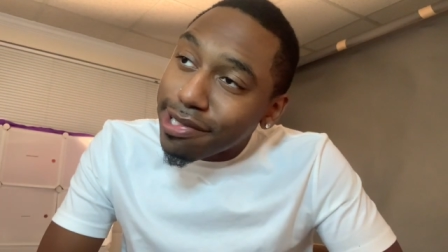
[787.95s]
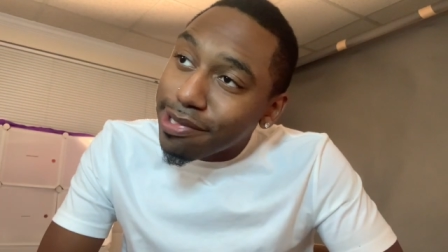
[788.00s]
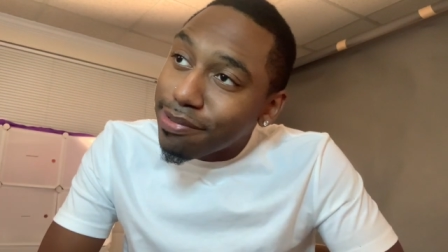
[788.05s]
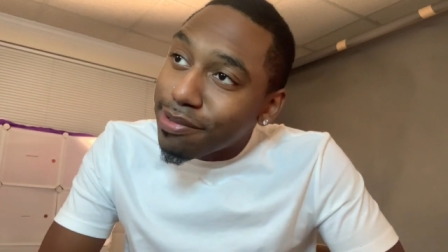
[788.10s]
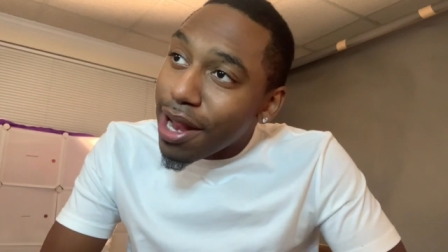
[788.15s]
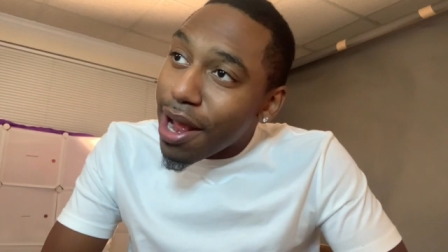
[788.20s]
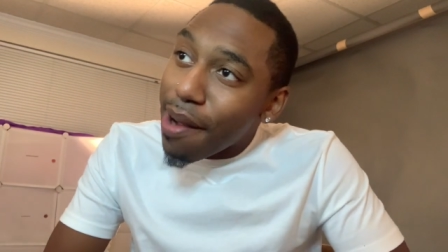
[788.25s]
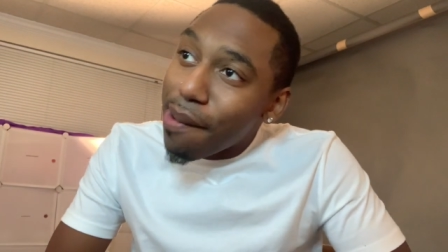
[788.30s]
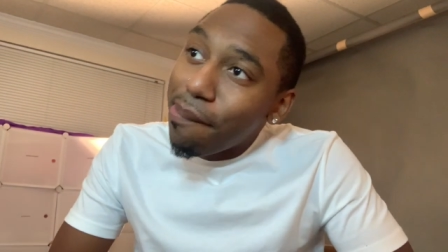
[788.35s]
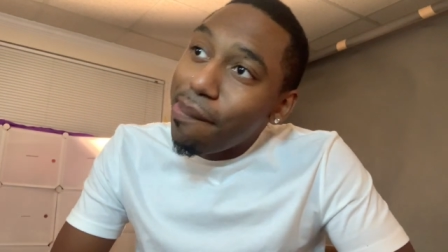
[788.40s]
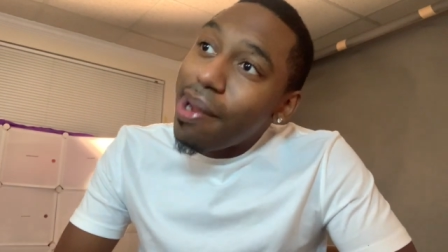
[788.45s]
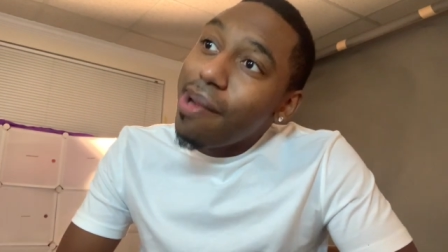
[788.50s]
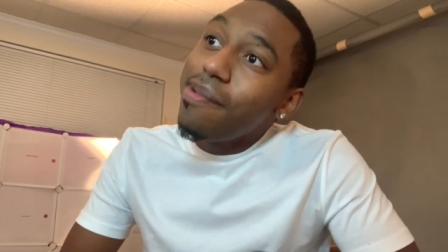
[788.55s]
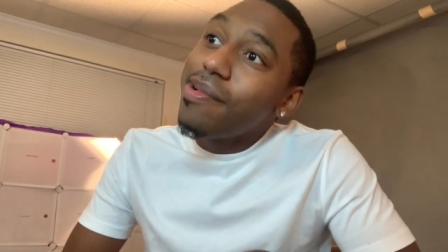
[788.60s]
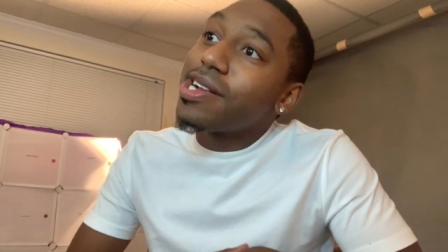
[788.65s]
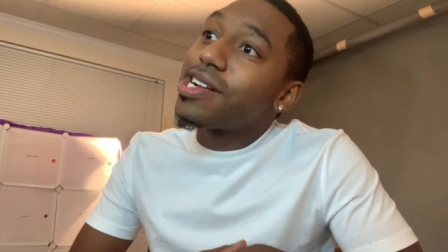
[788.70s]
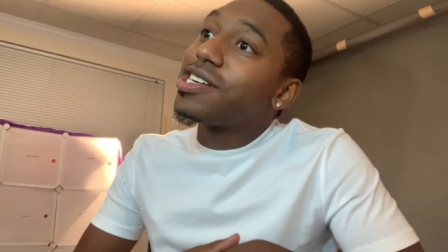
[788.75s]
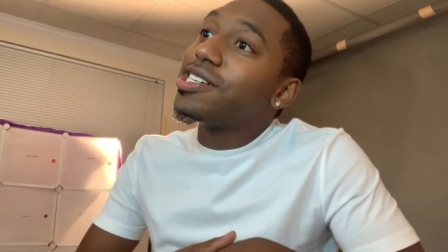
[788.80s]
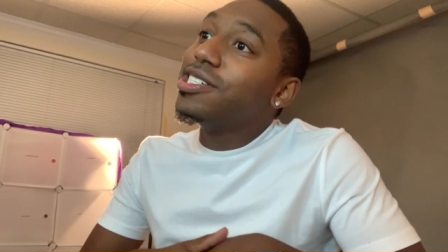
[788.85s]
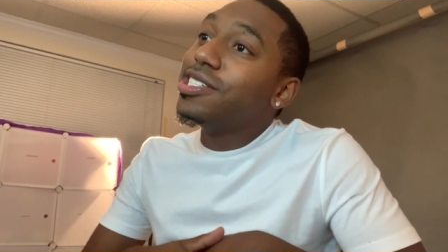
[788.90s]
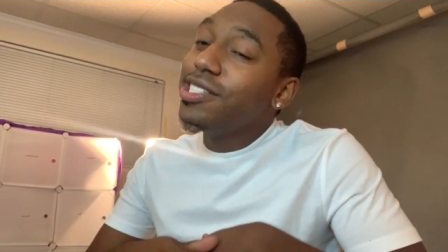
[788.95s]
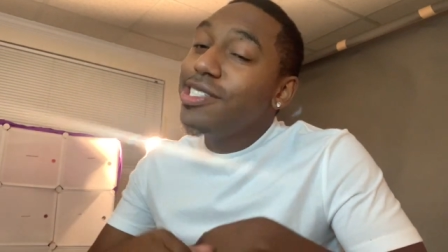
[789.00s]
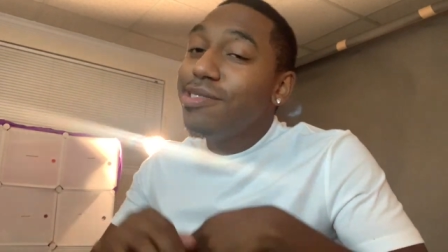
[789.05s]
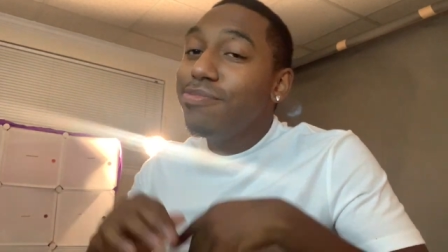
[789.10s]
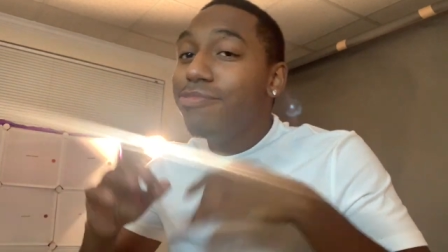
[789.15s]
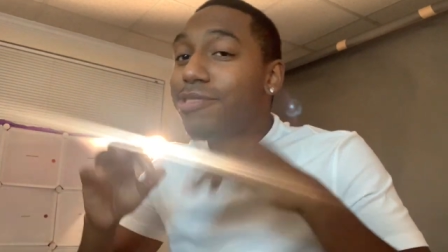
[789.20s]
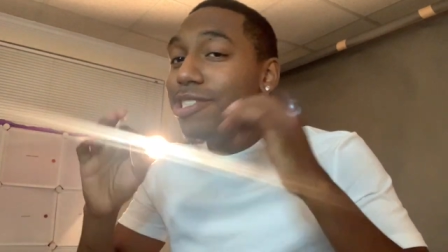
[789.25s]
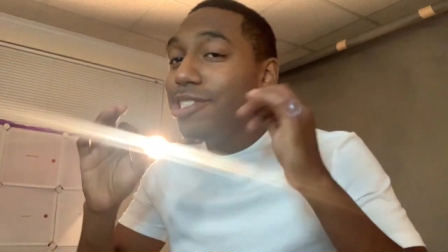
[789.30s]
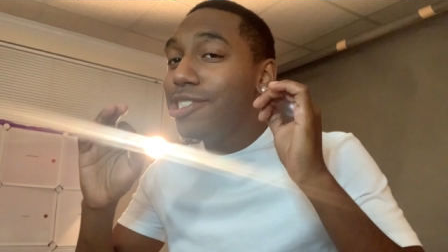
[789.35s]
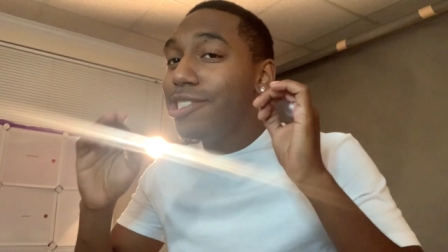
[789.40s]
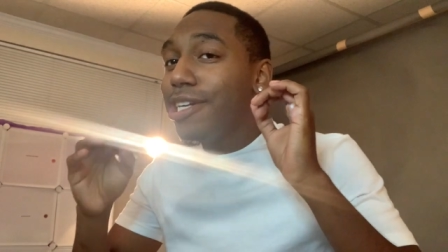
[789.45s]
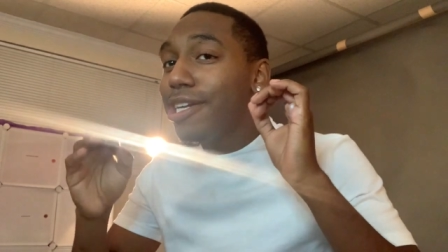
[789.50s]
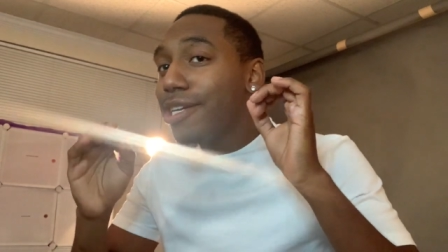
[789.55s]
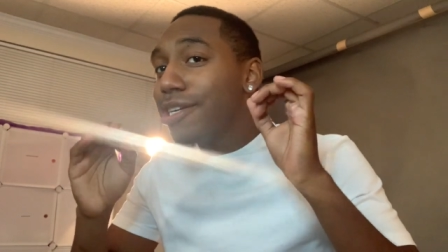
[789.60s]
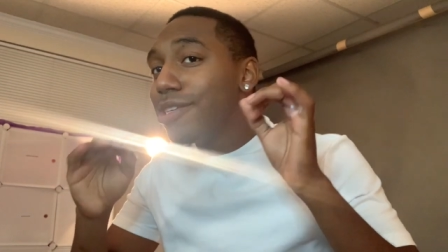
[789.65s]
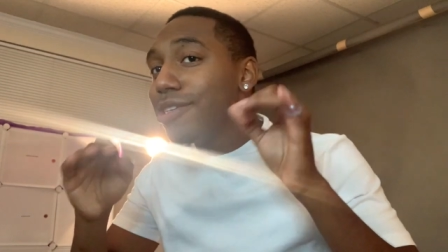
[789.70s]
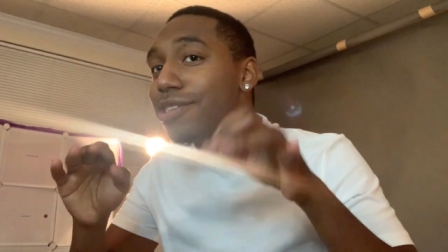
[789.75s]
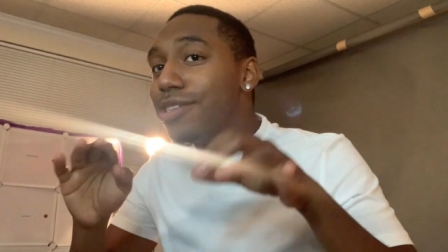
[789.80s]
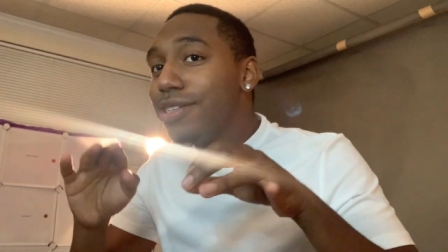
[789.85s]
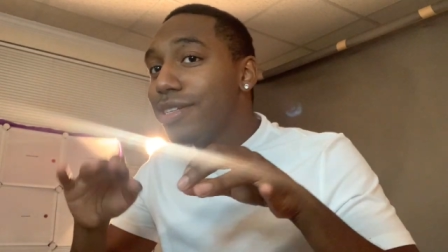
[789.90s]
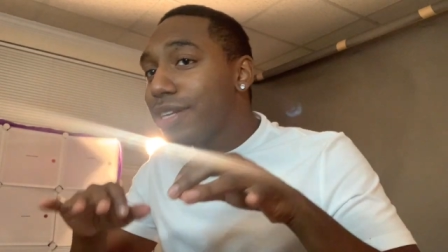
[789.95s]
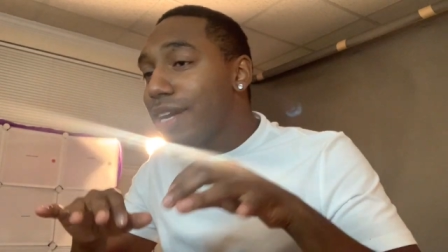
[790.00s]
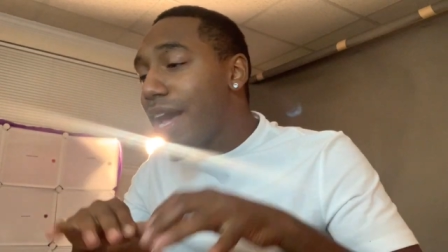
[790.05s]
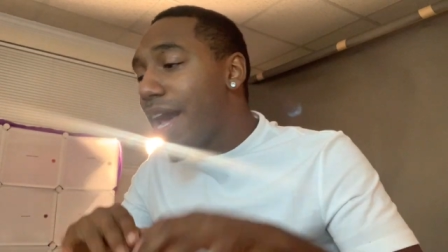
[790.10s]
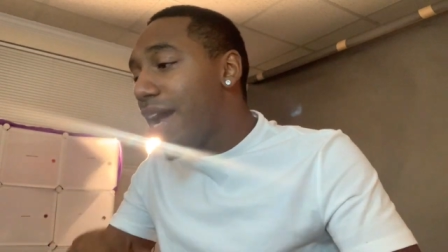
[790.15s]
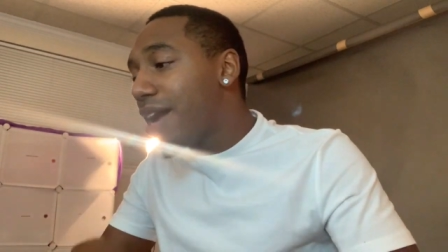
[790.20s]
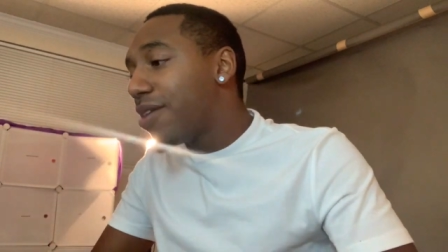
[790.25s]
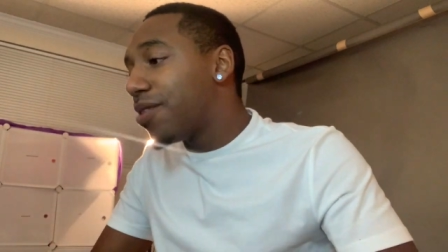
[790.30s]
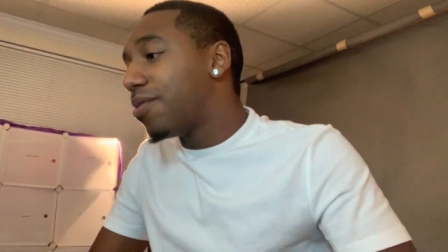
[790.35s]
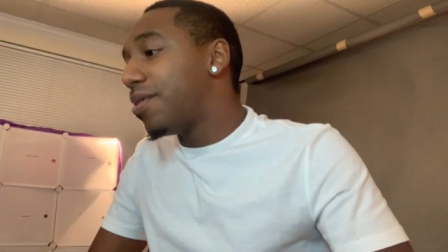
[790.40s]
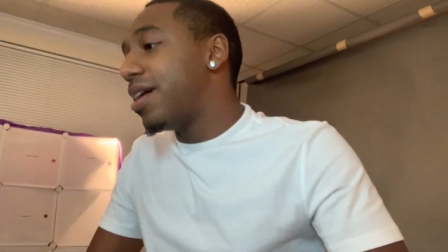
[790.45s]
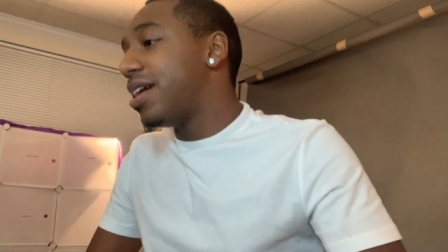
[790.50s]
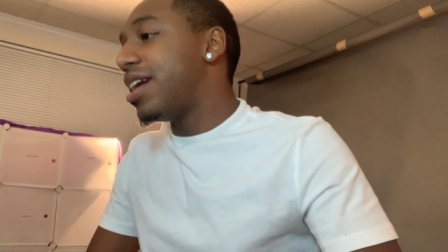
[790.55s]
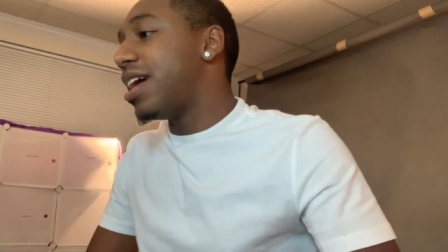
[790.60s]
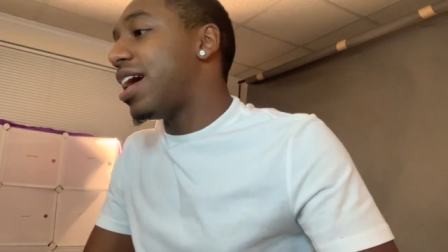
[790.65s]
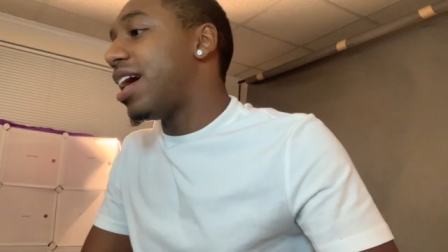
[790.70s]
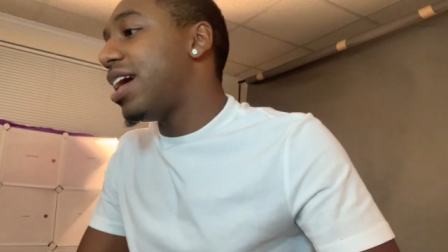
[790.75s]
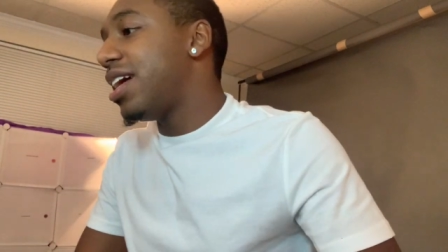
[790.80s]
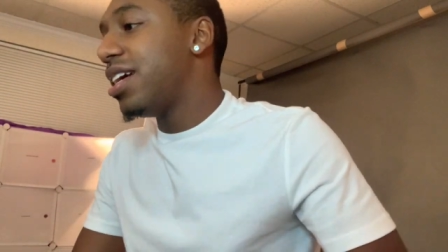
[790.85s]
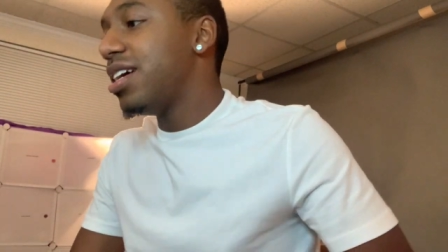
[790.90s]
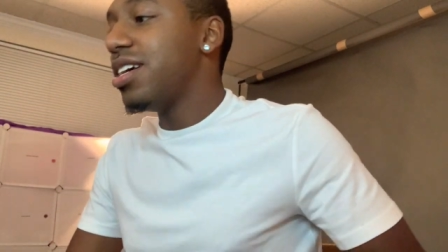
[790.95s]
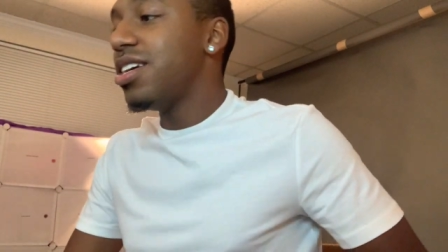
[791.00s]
that maybe could be taken a look at or whatnot.